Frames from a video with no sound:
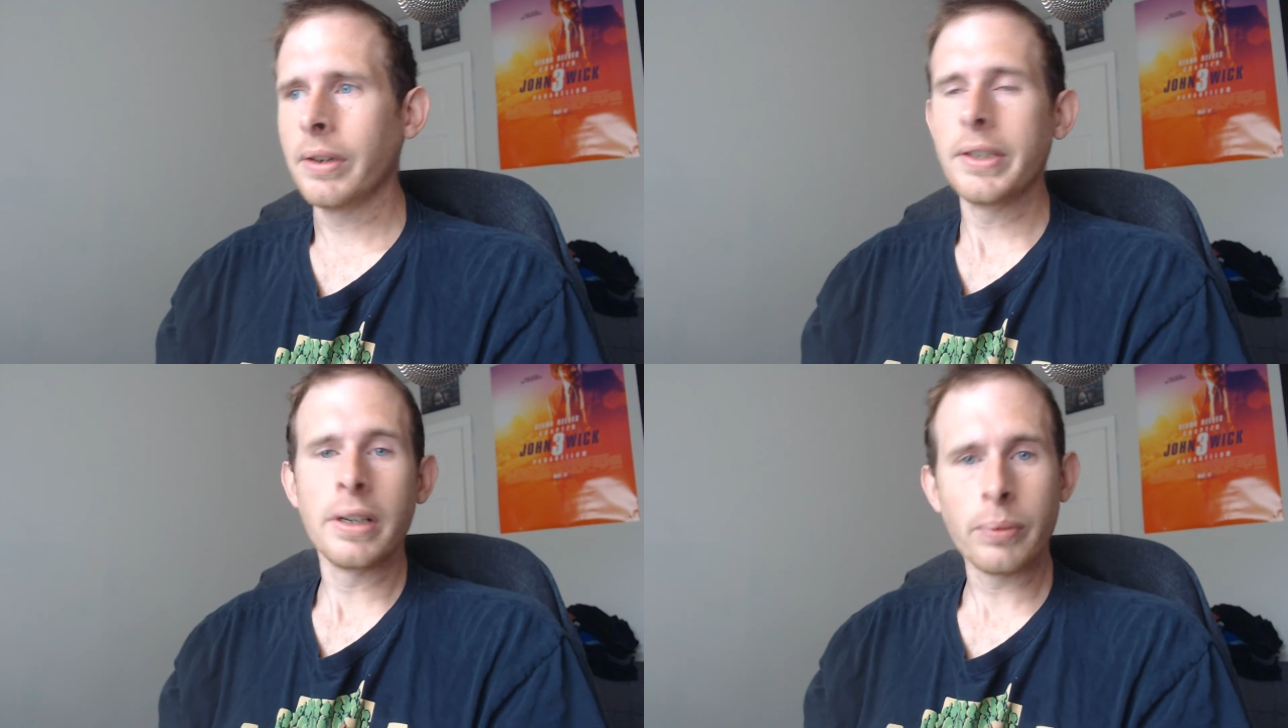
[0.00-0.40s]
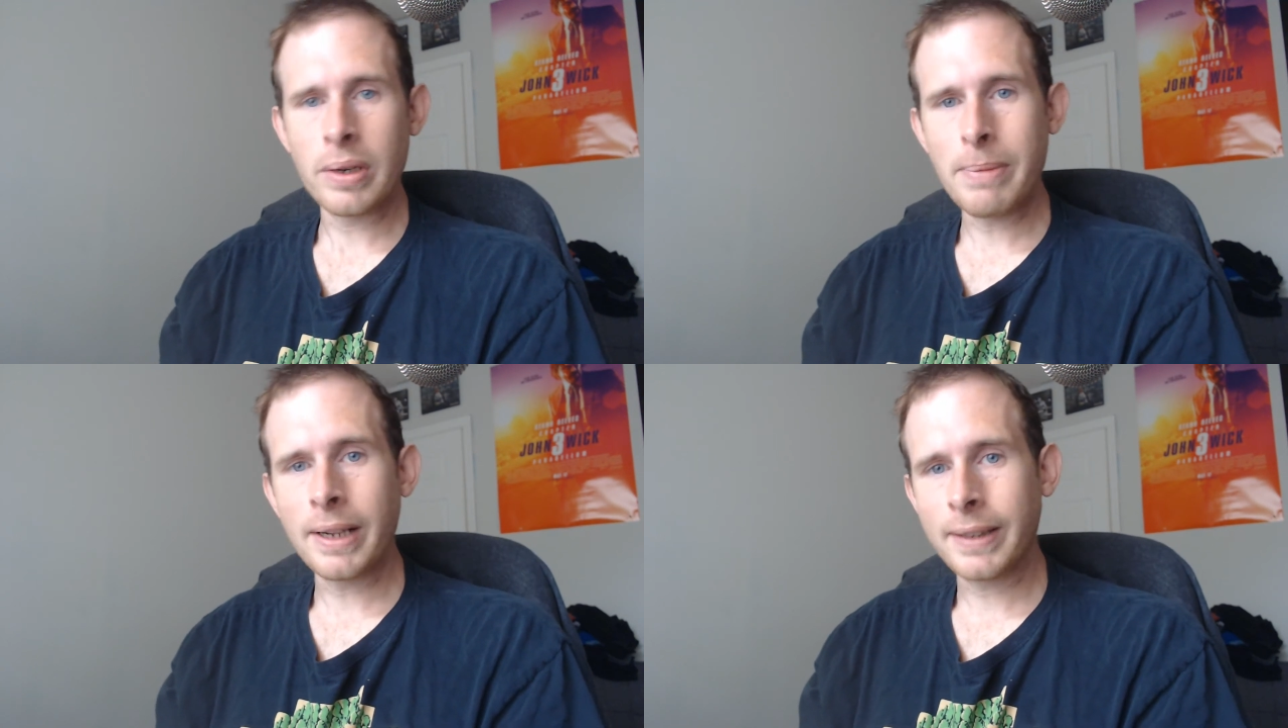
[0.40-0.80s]
you gonna
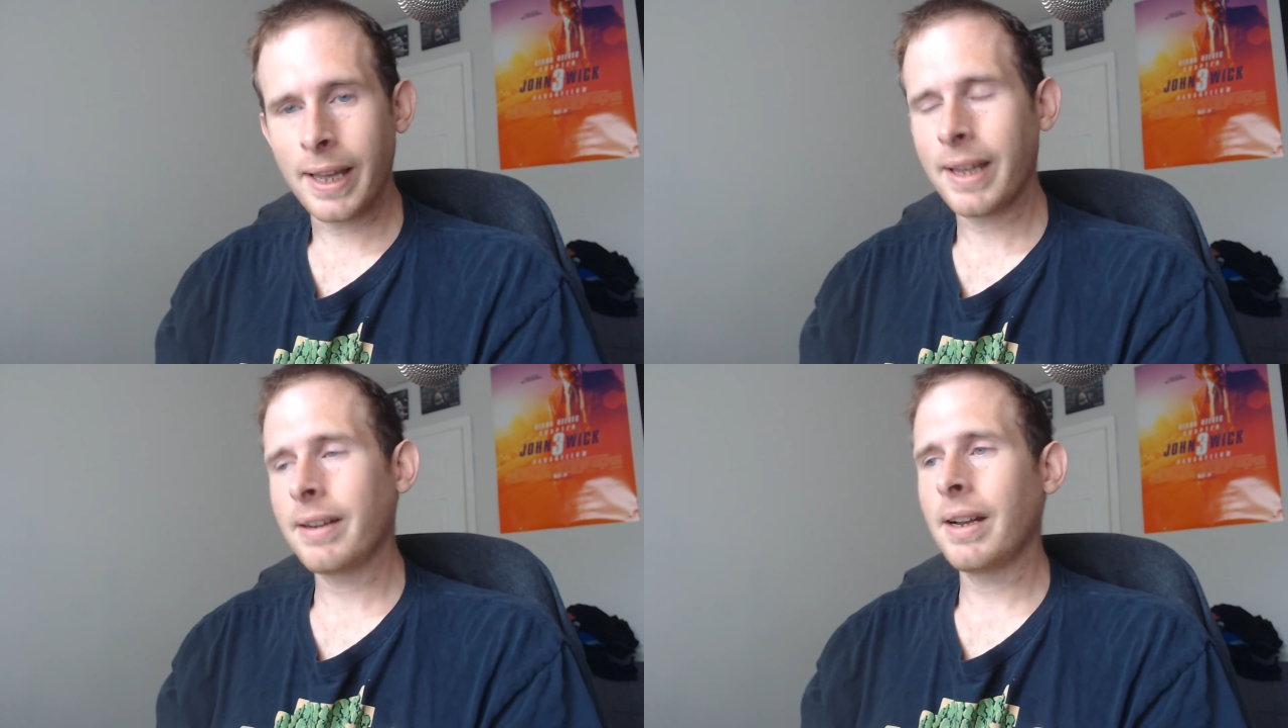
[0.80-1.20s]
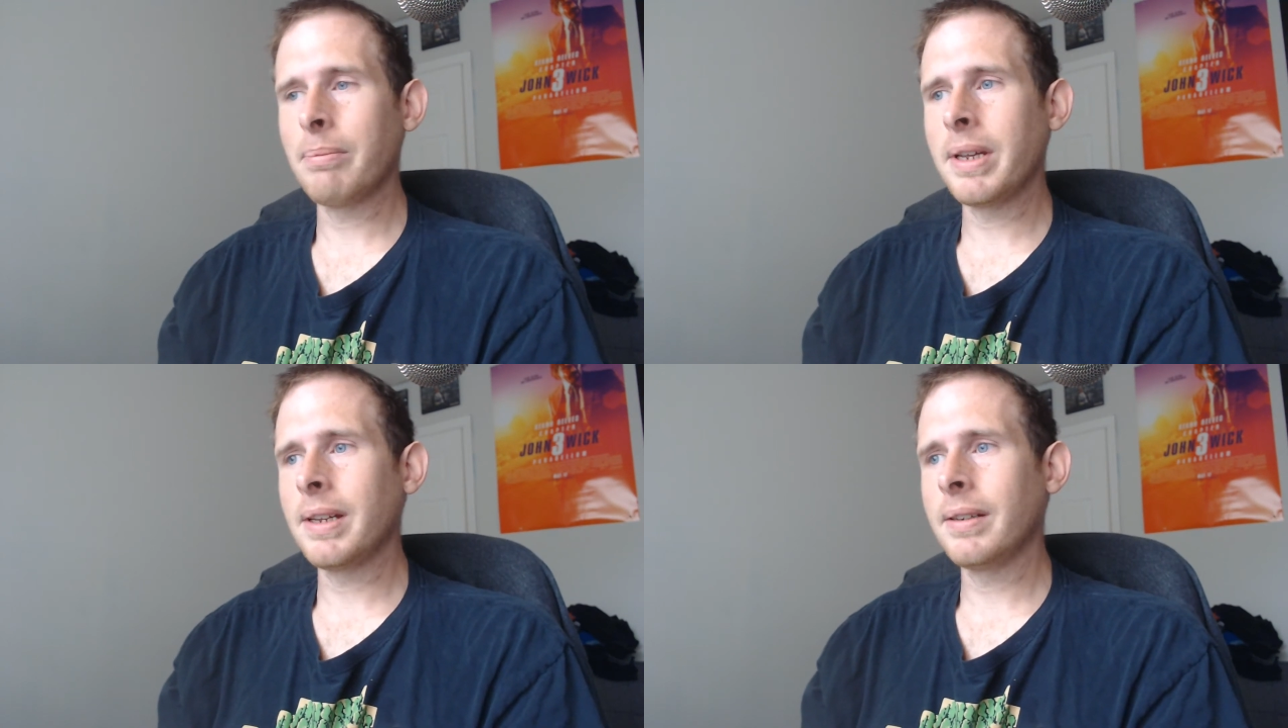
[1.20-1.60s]
remake that? I
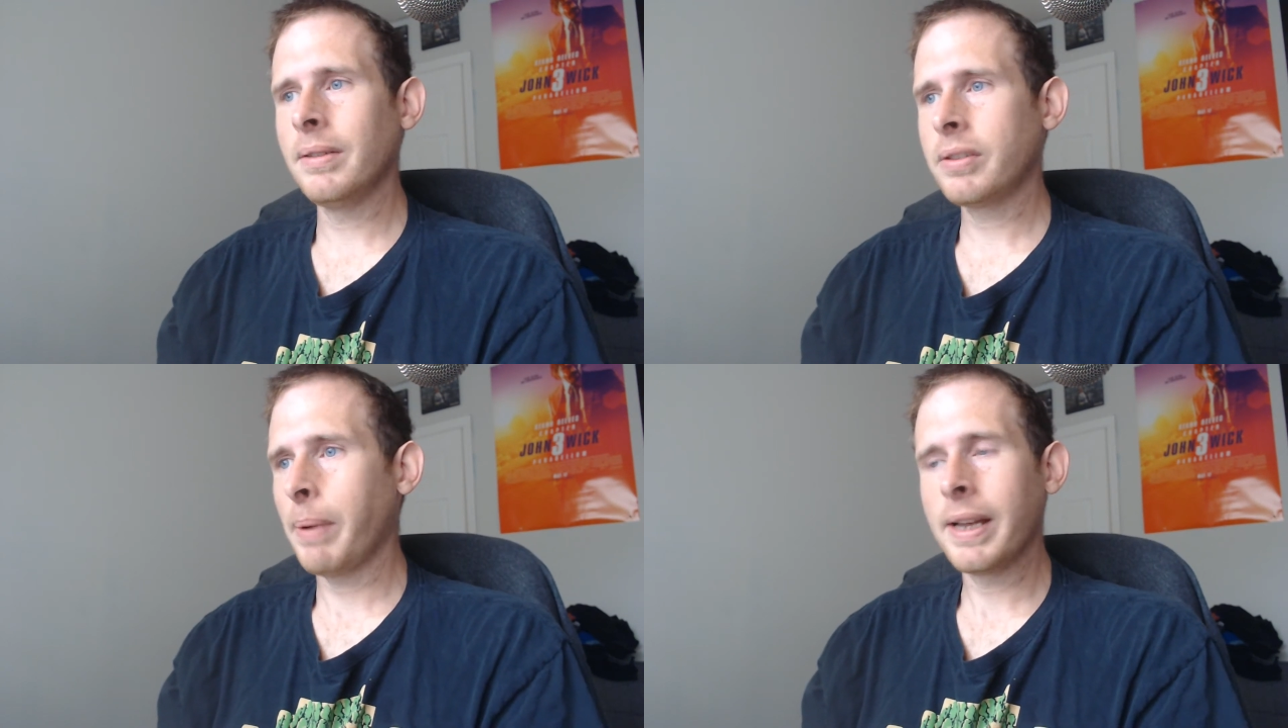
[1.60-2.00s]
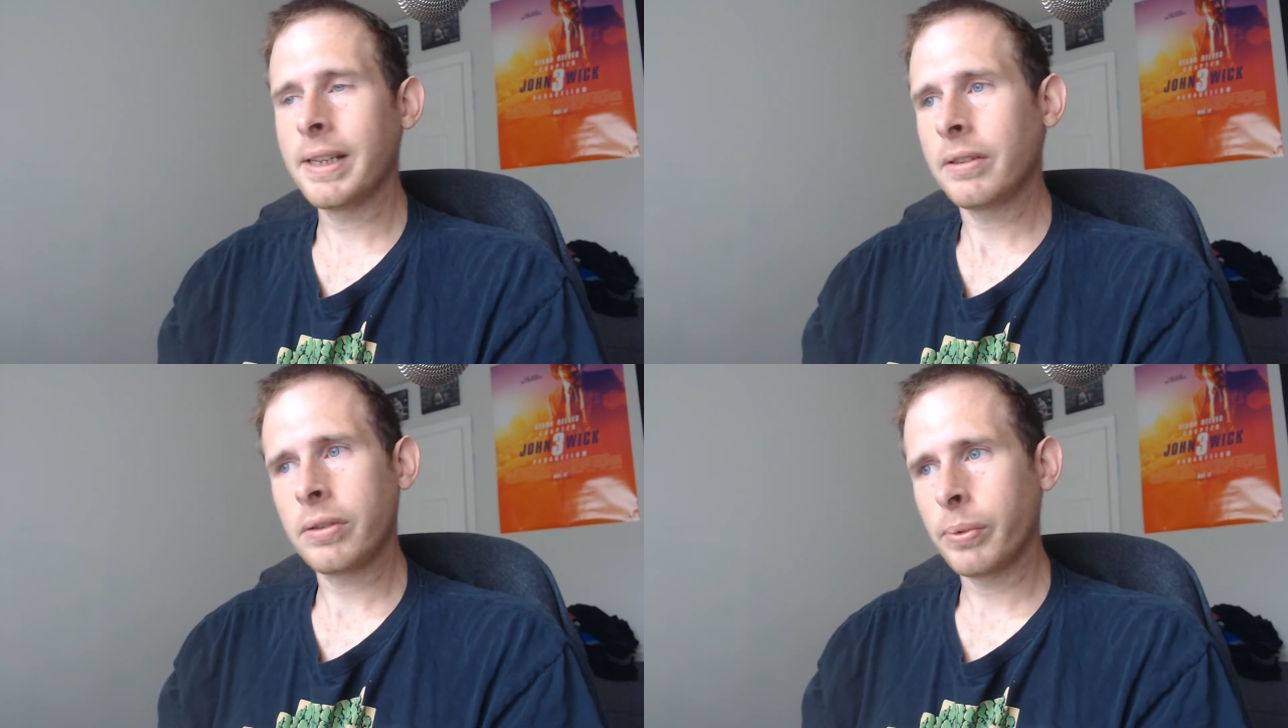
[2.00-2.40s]
mean, Spy
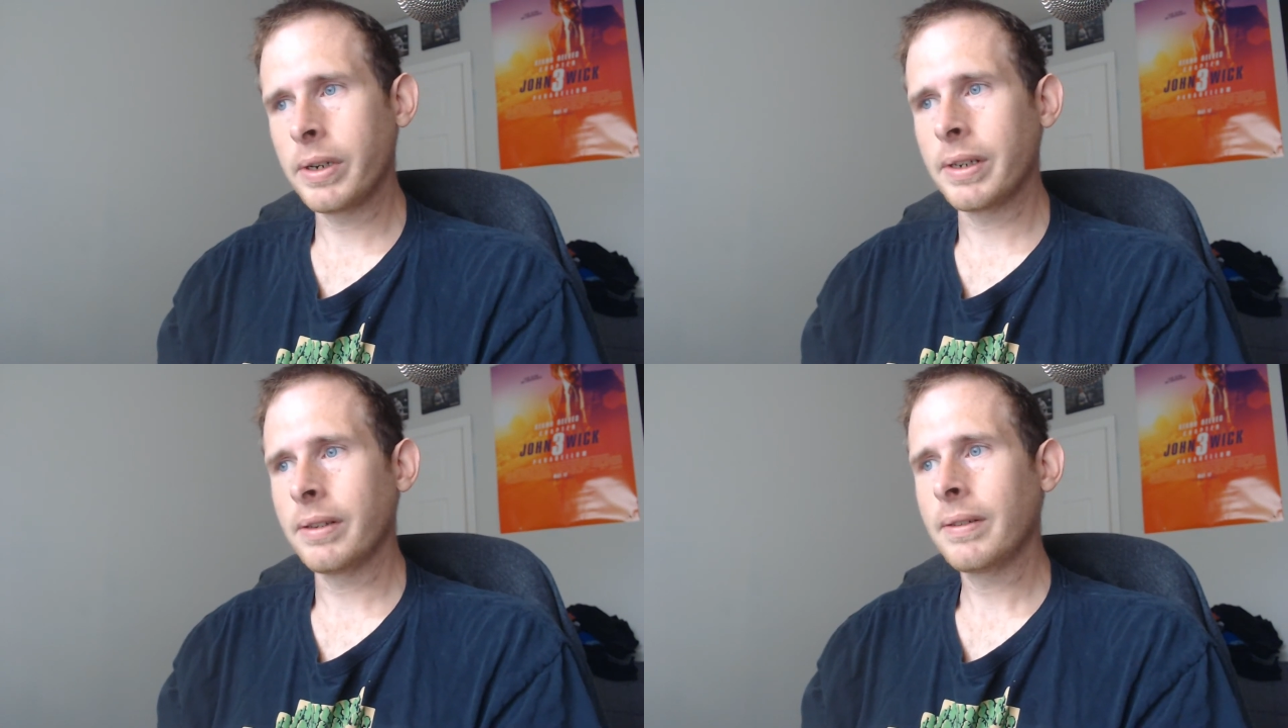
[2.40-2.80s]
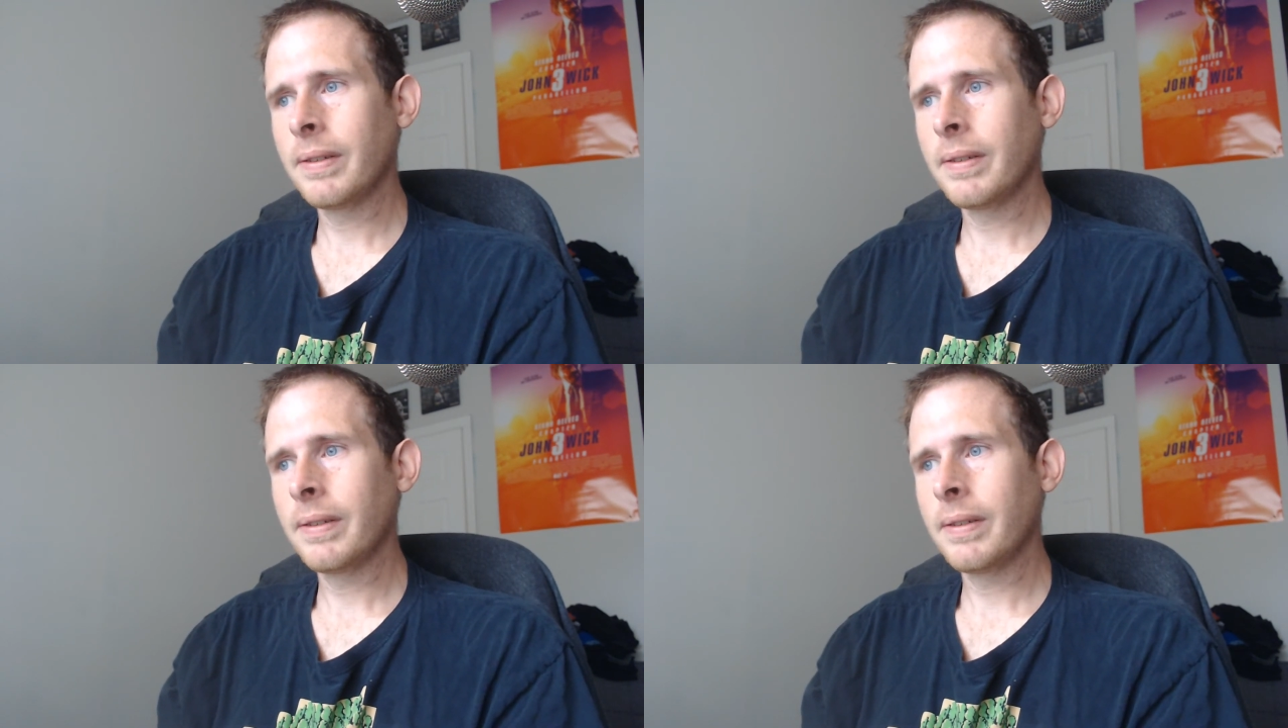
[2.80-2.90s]
Kids three.